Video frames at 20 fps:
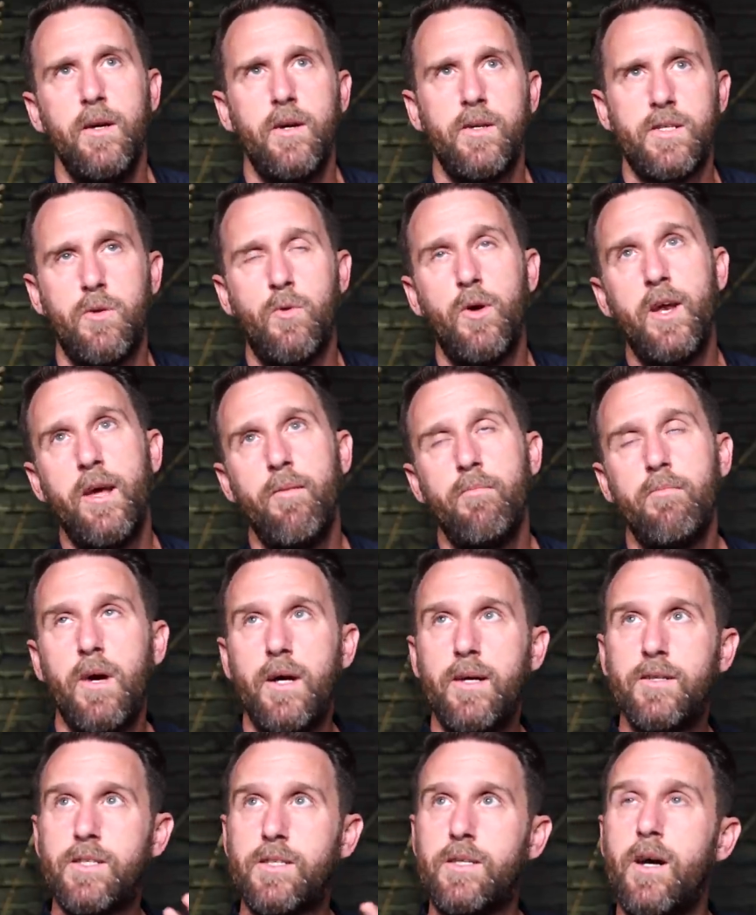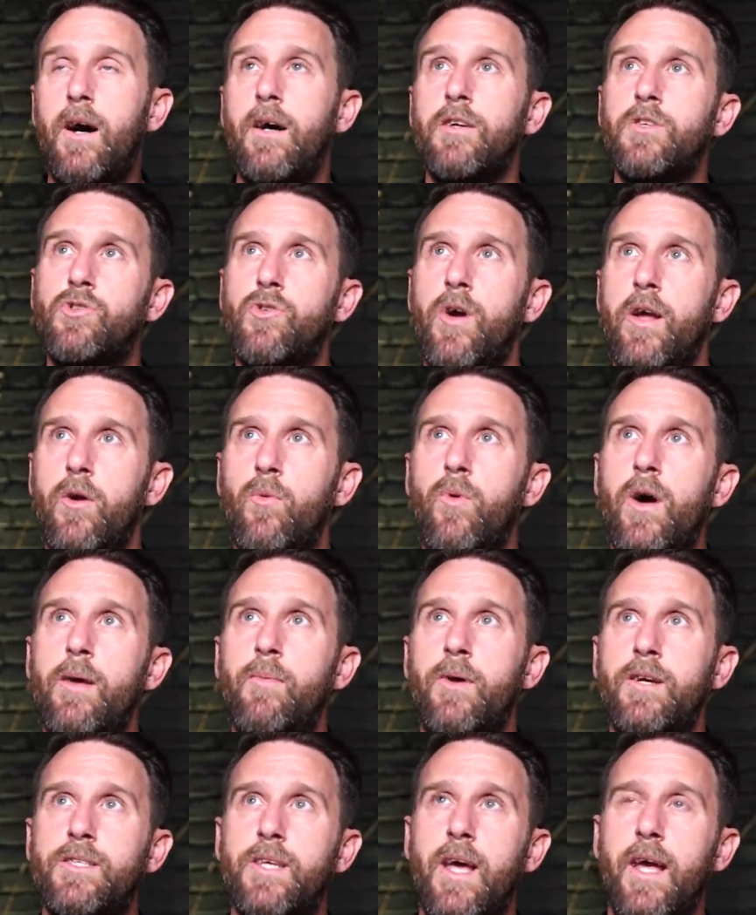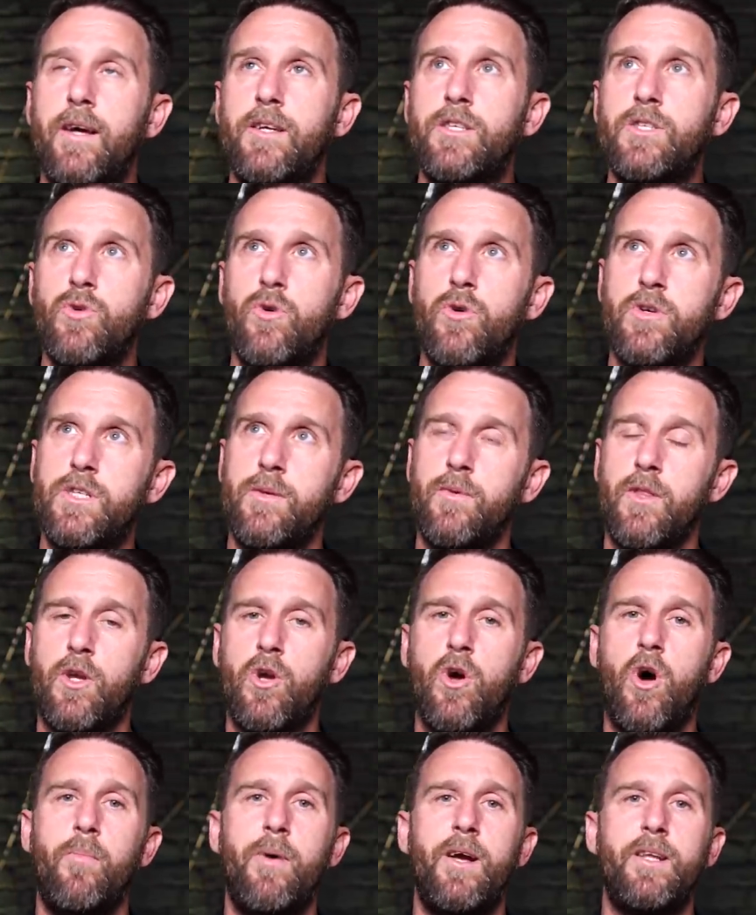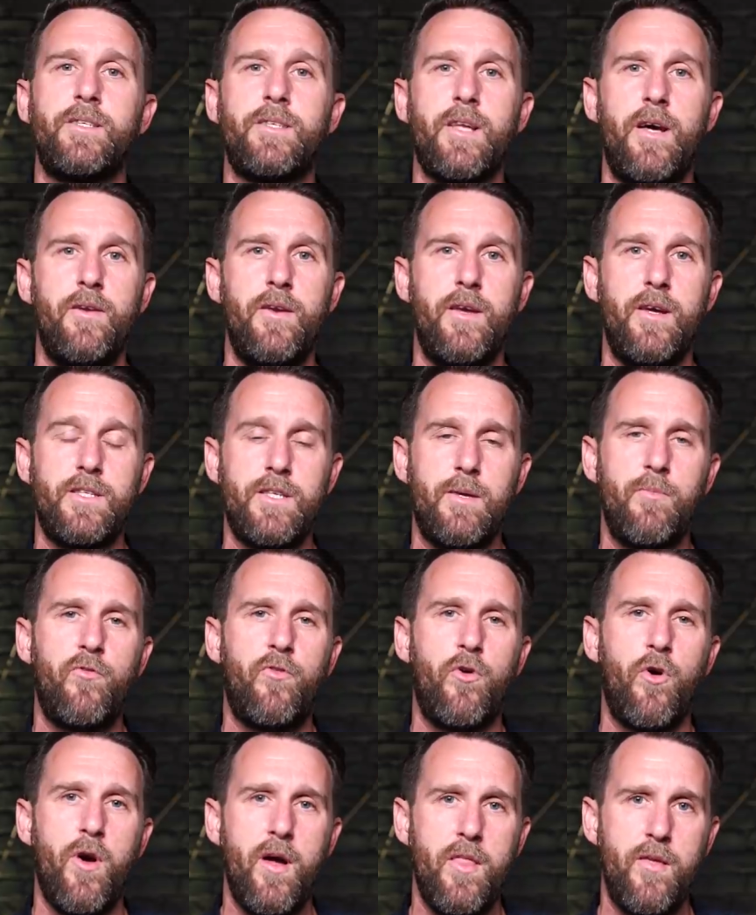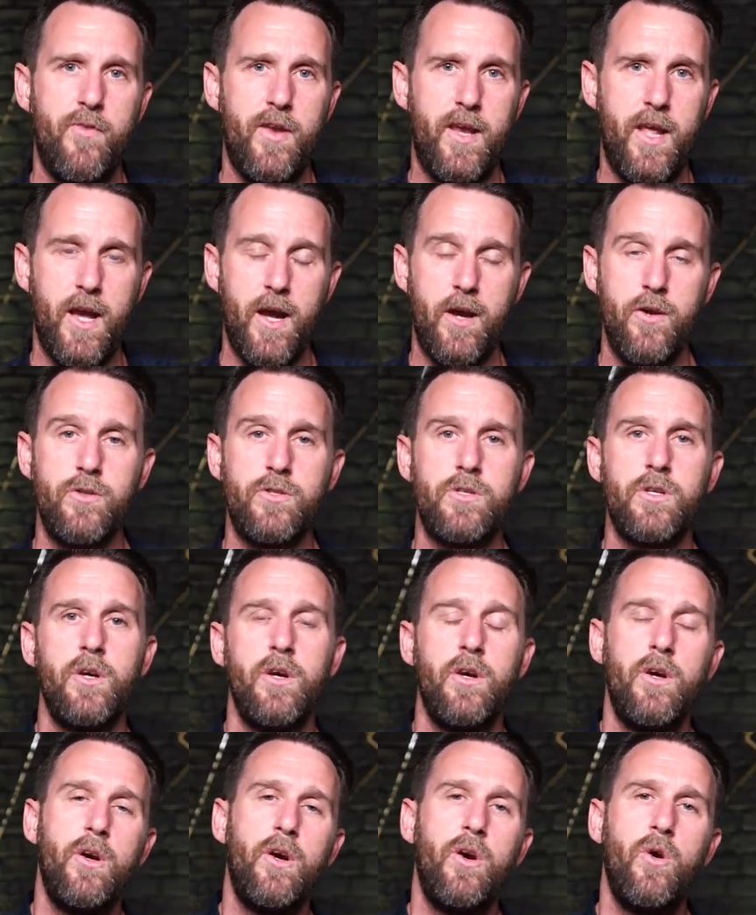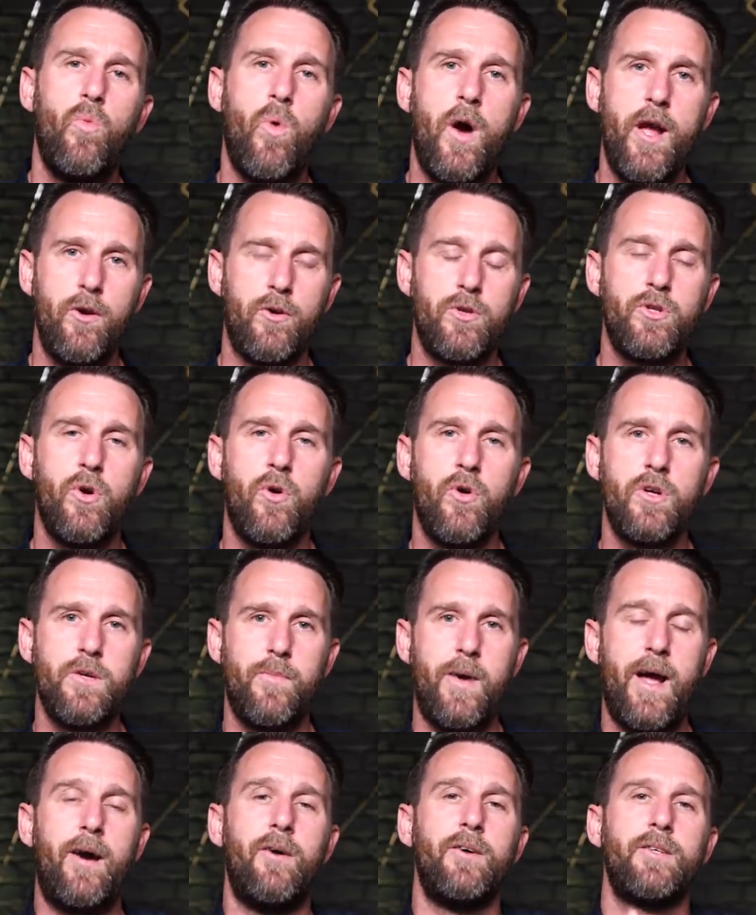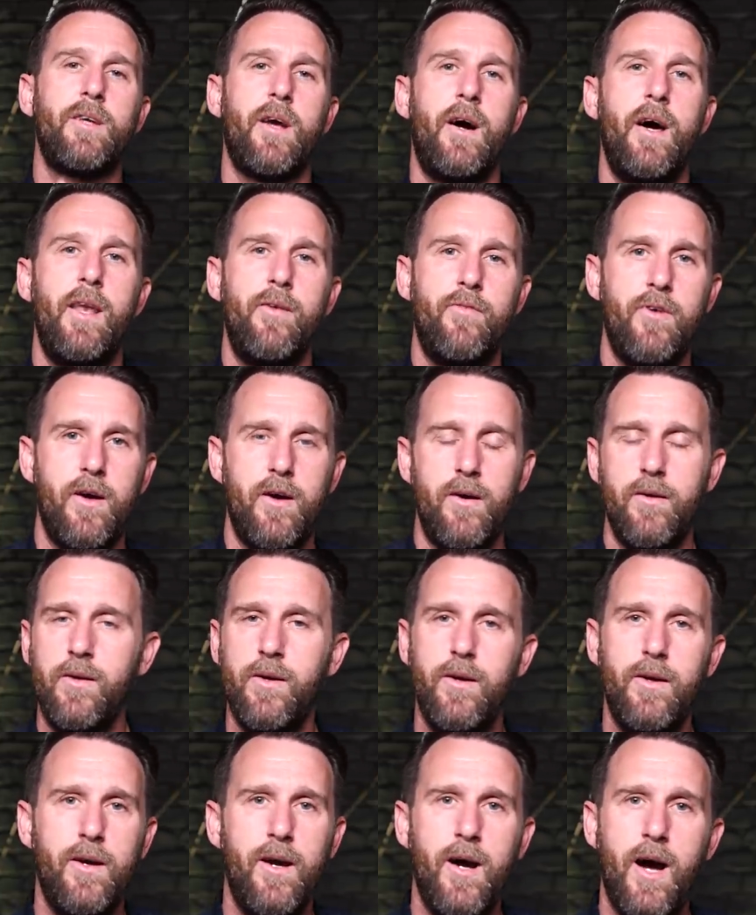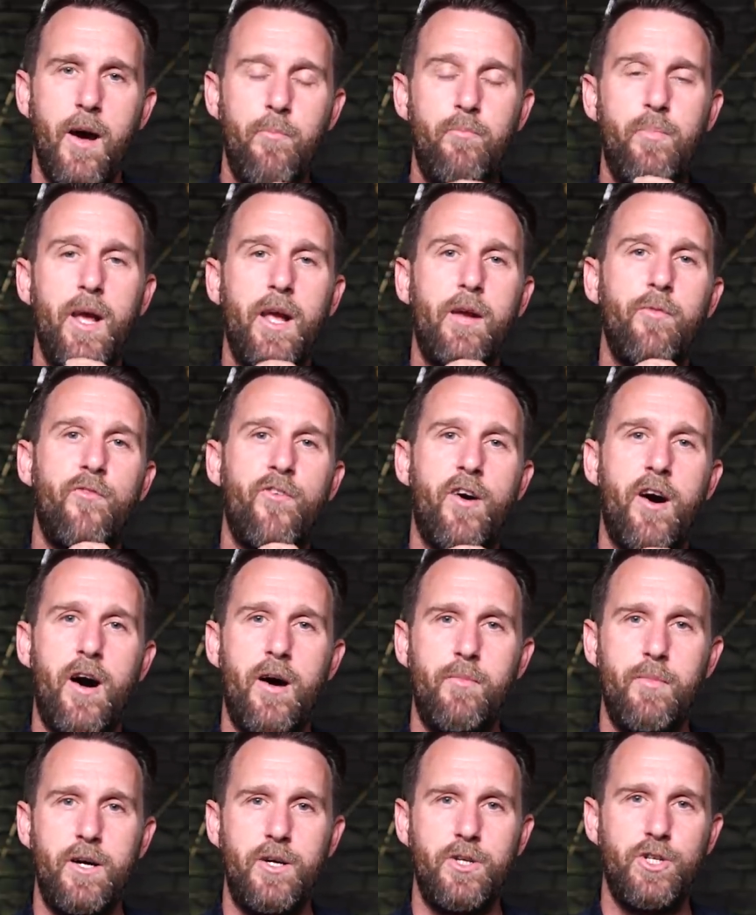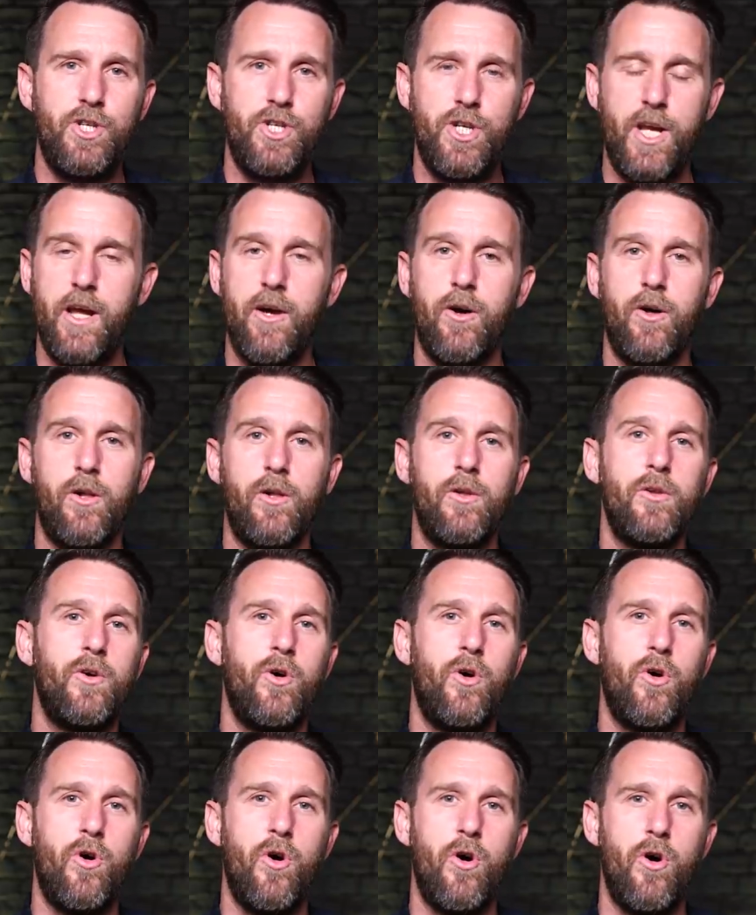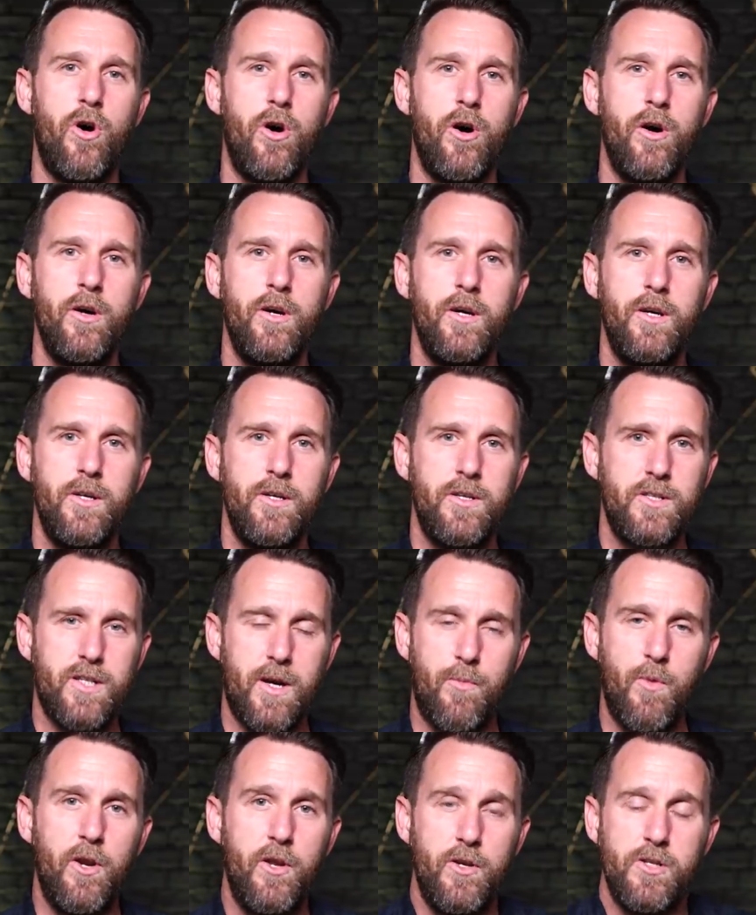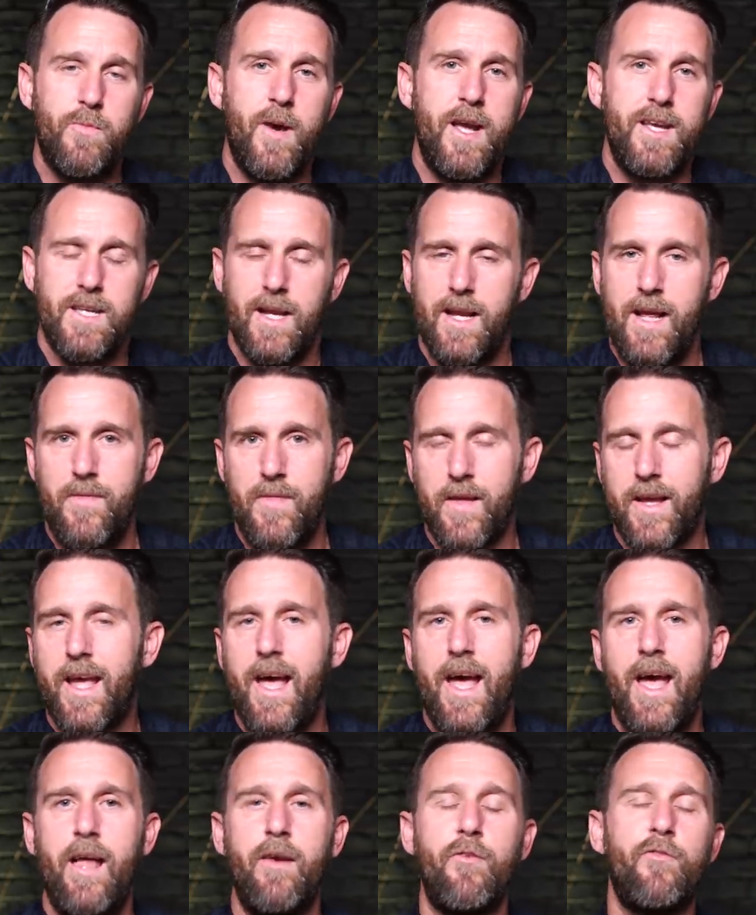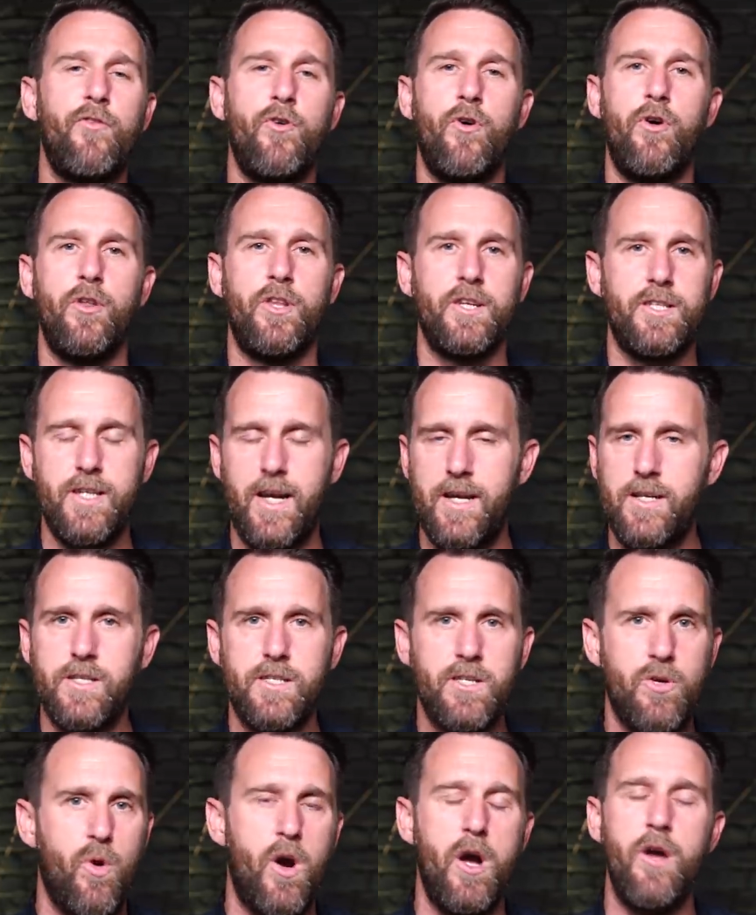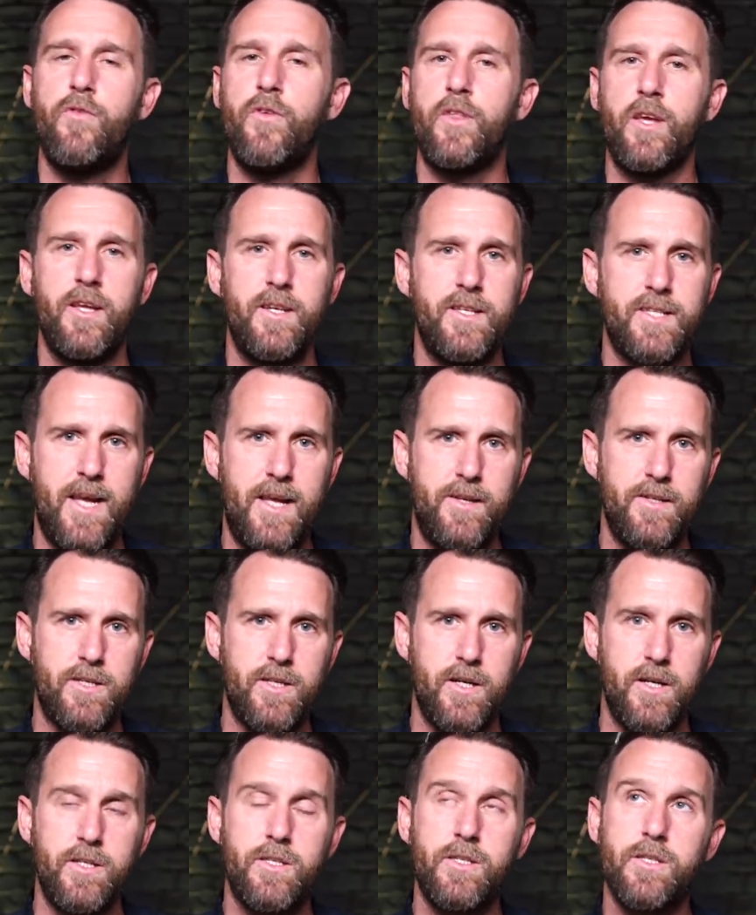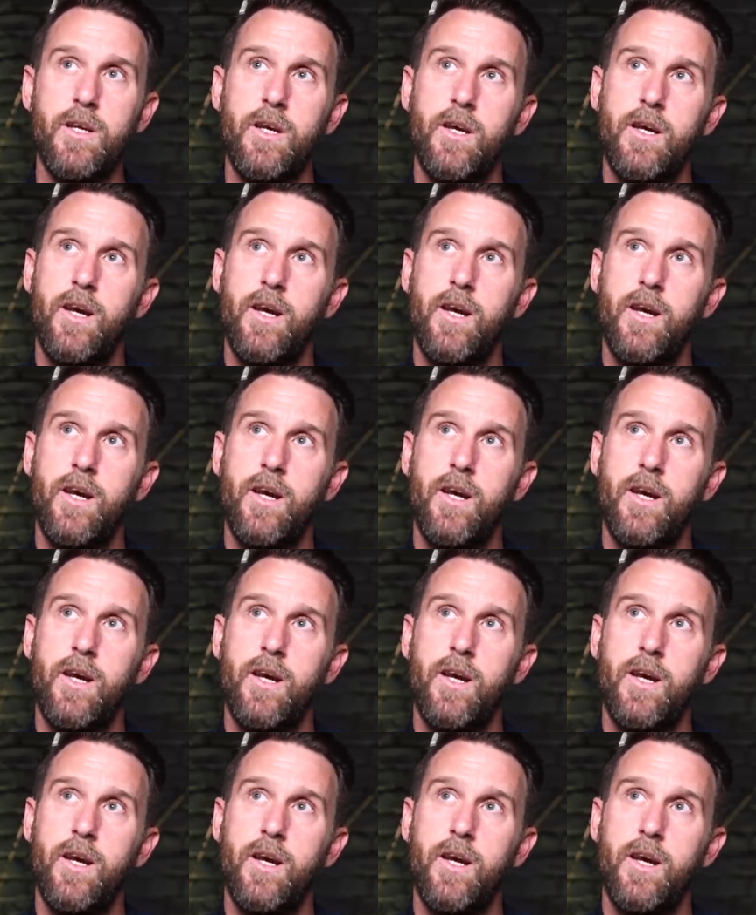Because I want to start straight away by saying I saw some of the comments under some of your other videos where you're talked about as kind of a, a big pharma shill or someone who's basically in the can for the status quo, for the consensus.